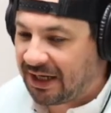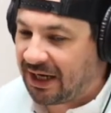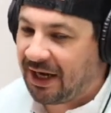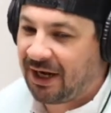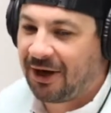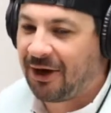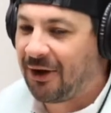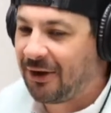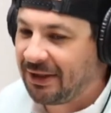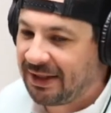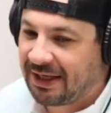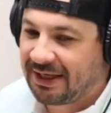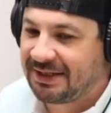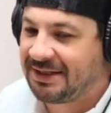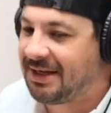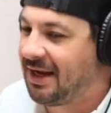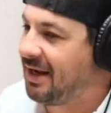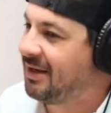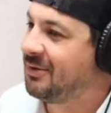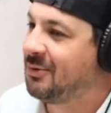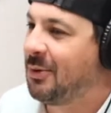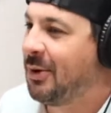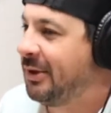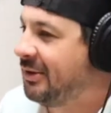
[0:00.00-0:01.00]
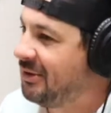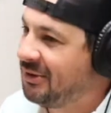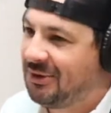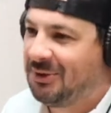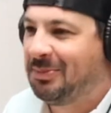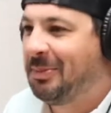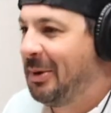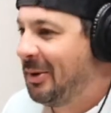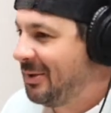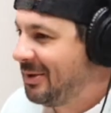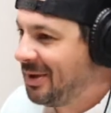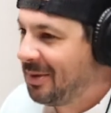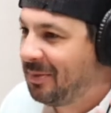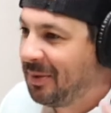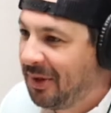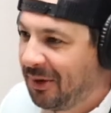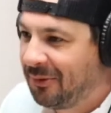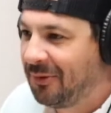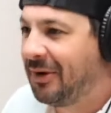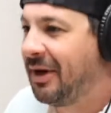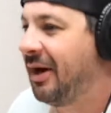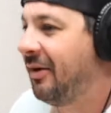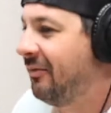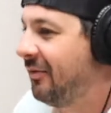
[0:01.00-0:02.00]
And I know that Sasquatch is supposed to
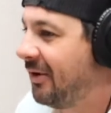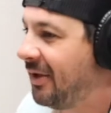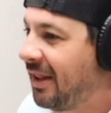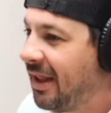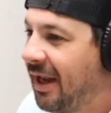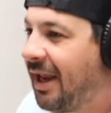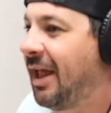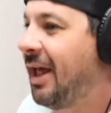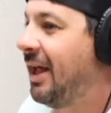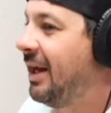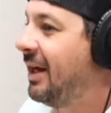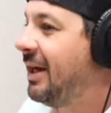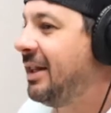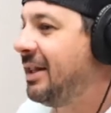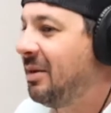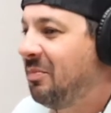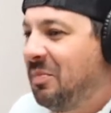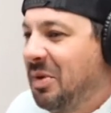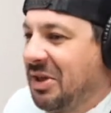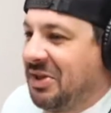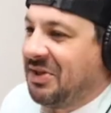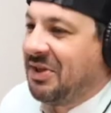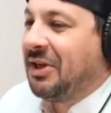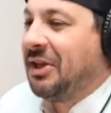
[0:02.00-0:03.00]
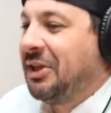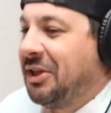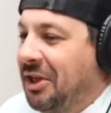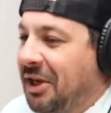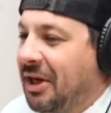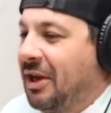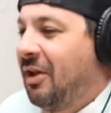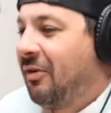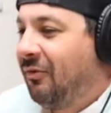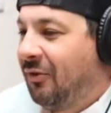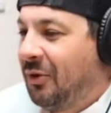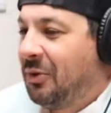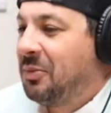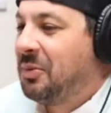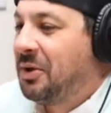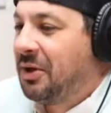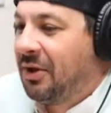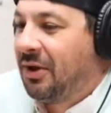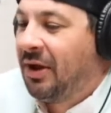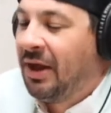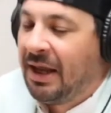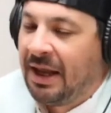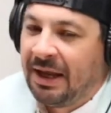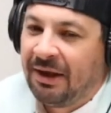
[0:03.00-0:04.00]
be whatever, like kind of the missing link, if you
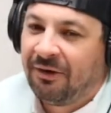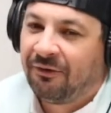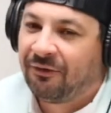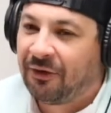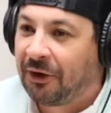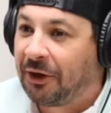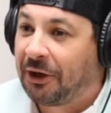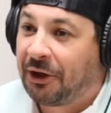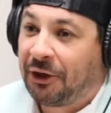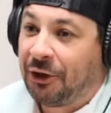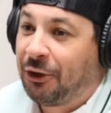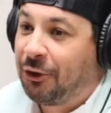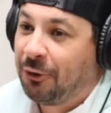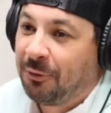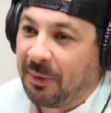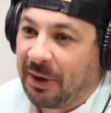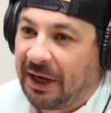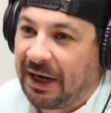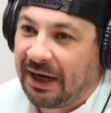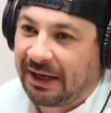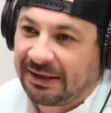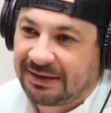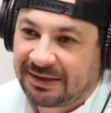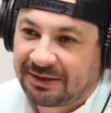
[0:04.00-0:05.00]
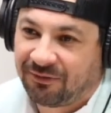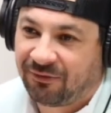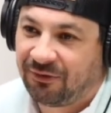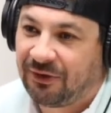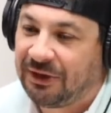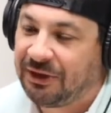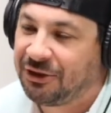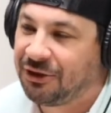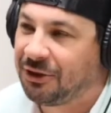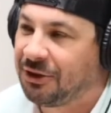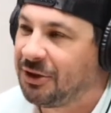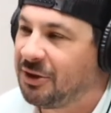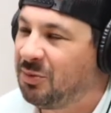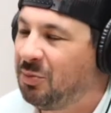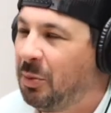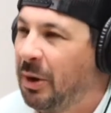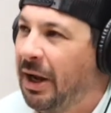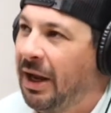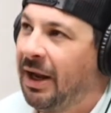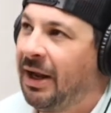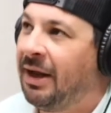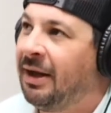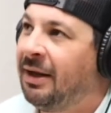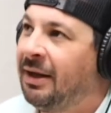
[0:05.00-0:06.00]
will, very human-esque features,
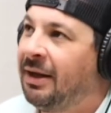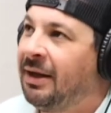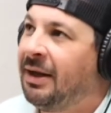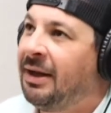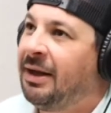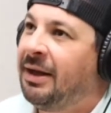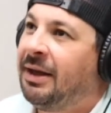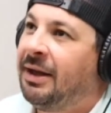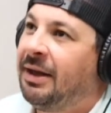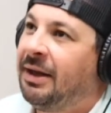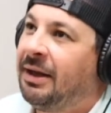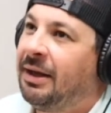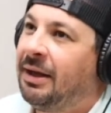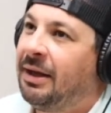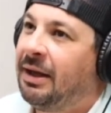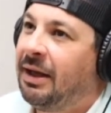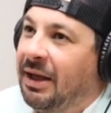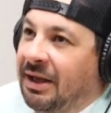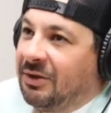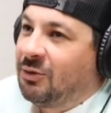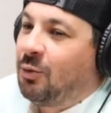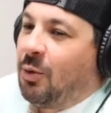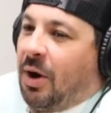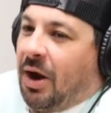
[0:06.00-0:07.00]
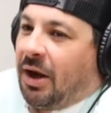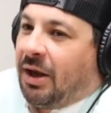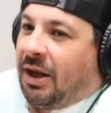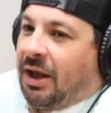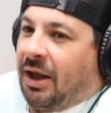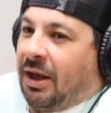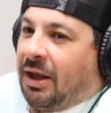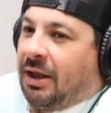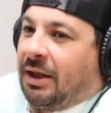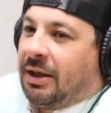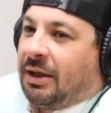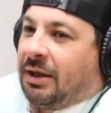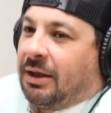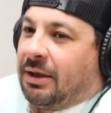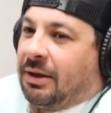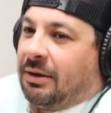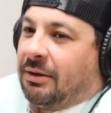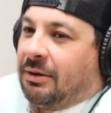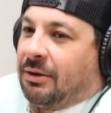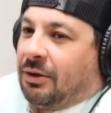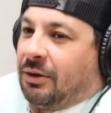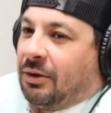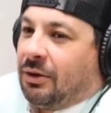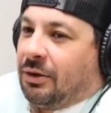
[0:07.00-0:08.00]
but he's walking
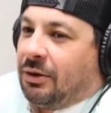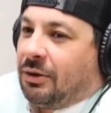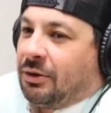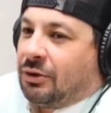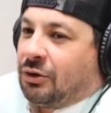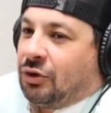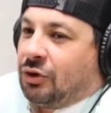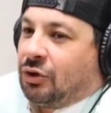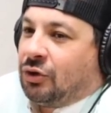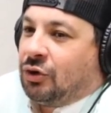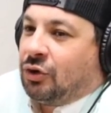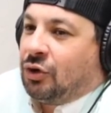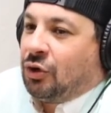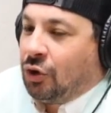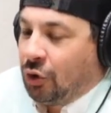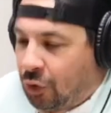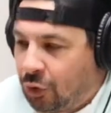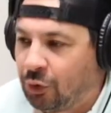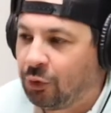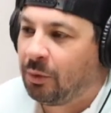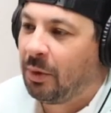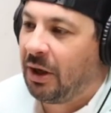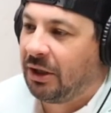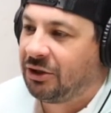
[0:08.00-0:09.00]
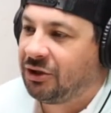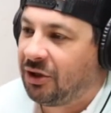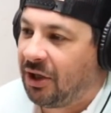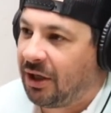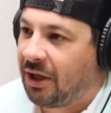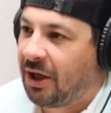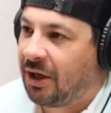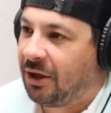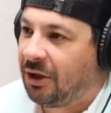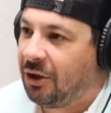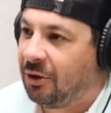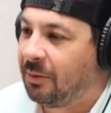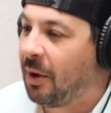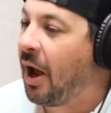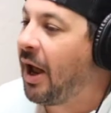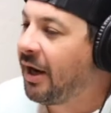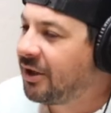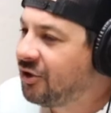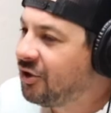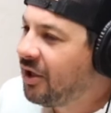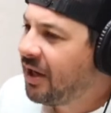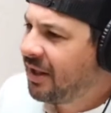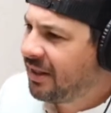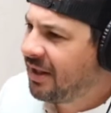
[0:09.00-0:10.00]
too much like a human.
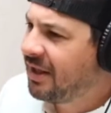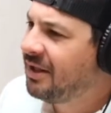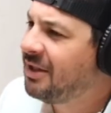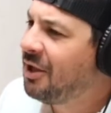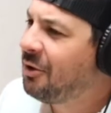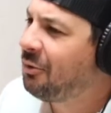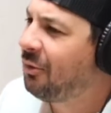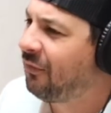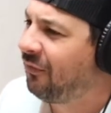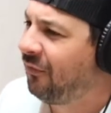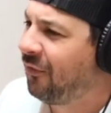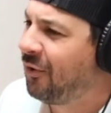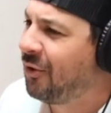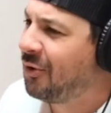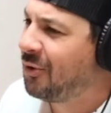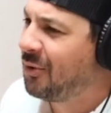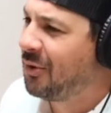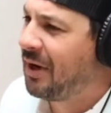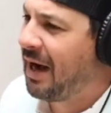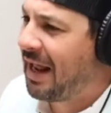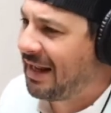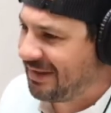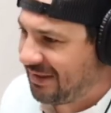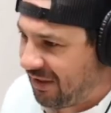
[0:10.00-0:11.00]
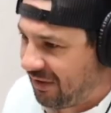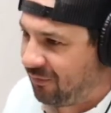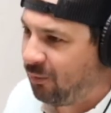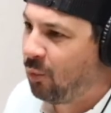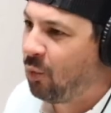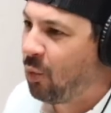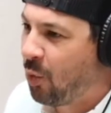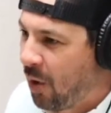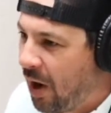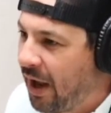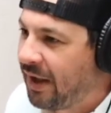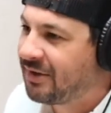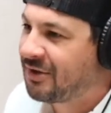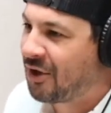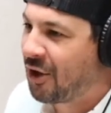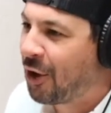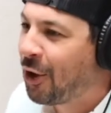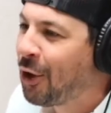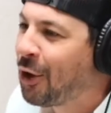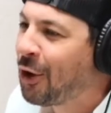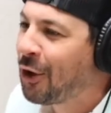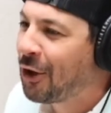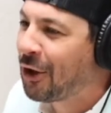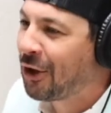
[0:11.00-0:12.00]
Actually, I think they refer to it as a
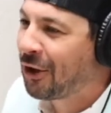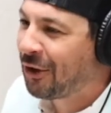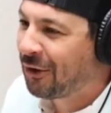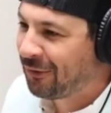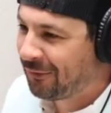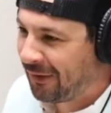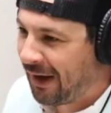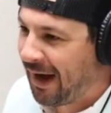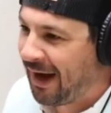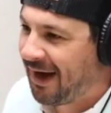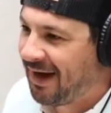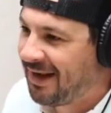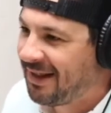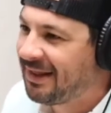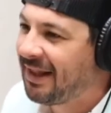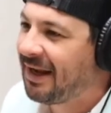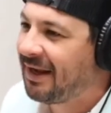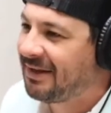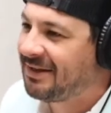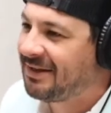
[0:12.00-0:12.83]
her, right?